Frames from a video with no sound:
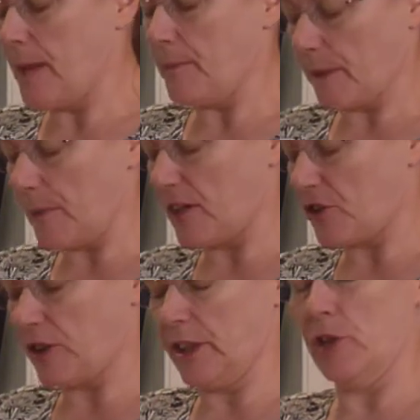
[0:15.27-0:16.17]
but I'm
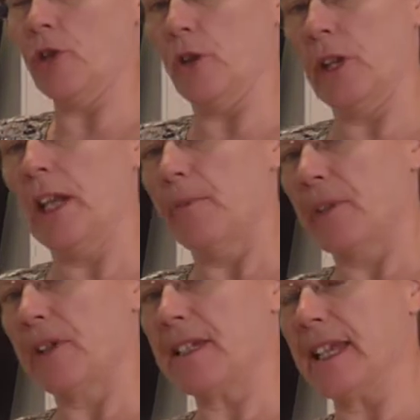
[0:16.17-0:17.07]
actually not.
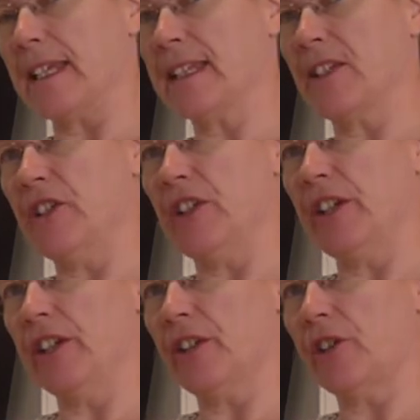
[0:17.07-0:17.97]
Because it is the
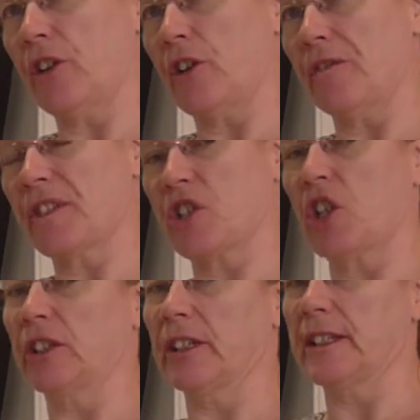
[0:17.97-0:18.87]
year of
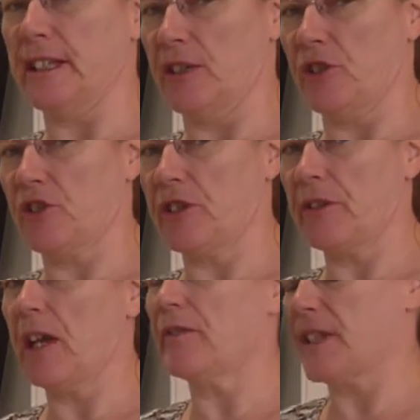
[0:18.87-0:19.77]
Scotland in
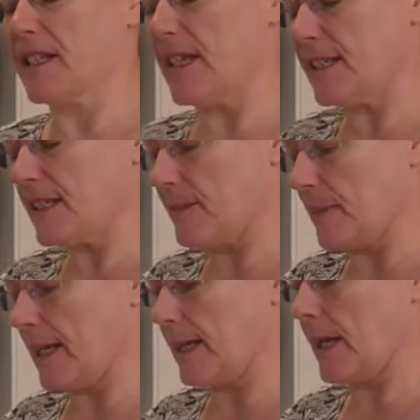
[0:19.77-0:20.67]
Australia, I've decided to
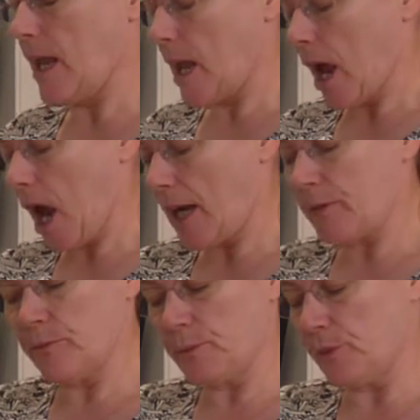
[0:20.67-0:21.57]
make
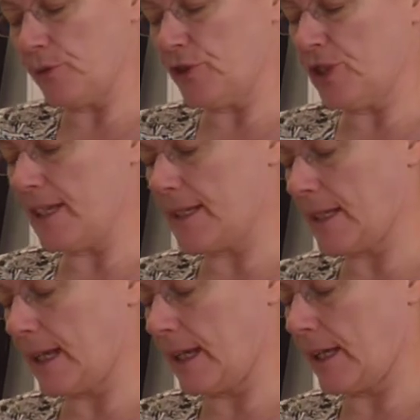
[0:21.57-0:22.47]
Irn Bru
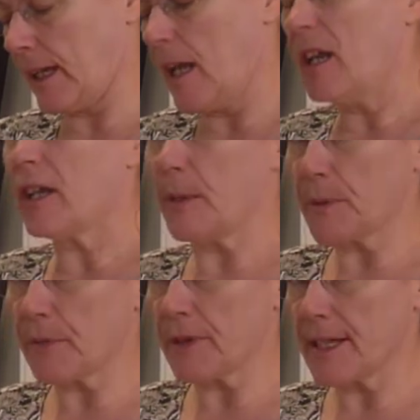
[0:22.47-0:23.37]
Cheesecake. A
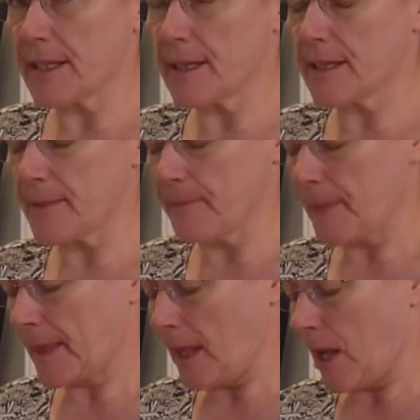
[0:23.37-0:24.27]
couple of reasons.
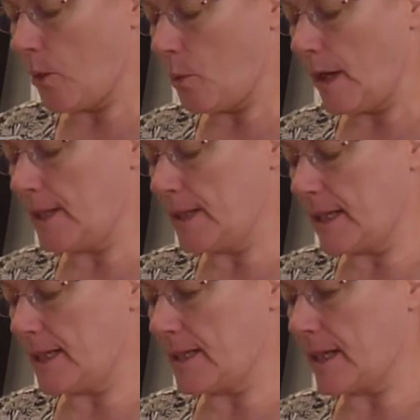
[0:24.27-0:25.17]
One is